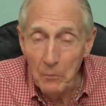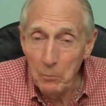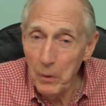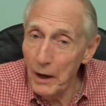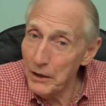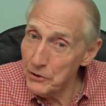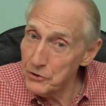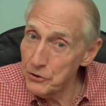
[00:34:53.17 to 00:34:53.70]

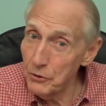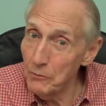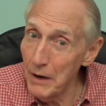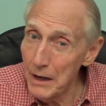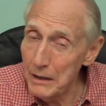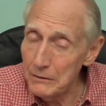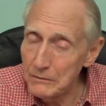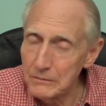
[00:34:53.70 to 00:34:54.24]
But it's your
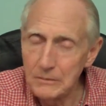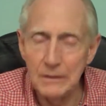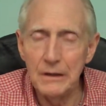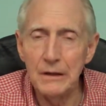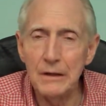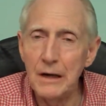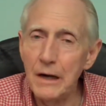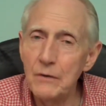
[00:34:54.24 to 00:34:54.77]
right,
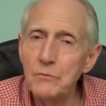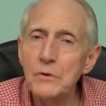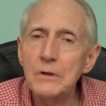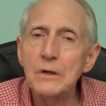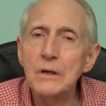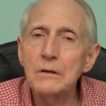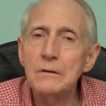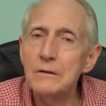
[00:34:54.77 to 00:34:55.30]
and I
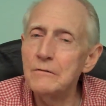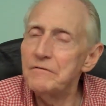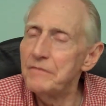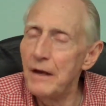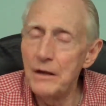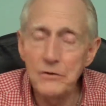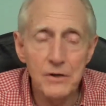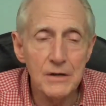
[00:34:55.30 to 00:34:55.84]
would
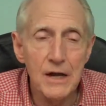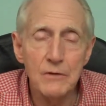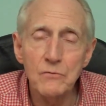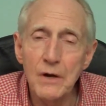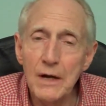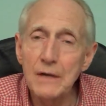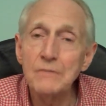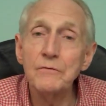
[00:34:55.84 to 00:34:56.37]
defend that
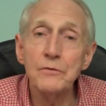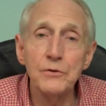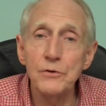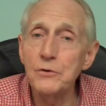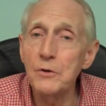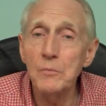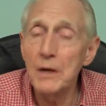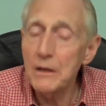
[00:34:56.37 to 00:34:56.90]
right for
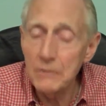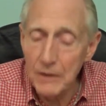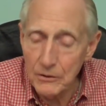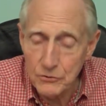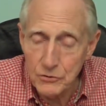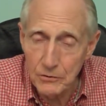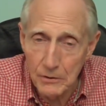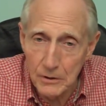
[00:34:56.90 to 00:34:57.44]
you to make
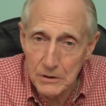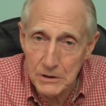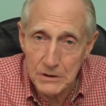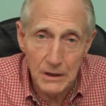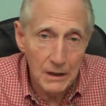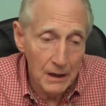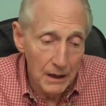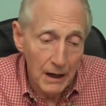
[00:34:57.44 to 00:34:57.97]
that choice.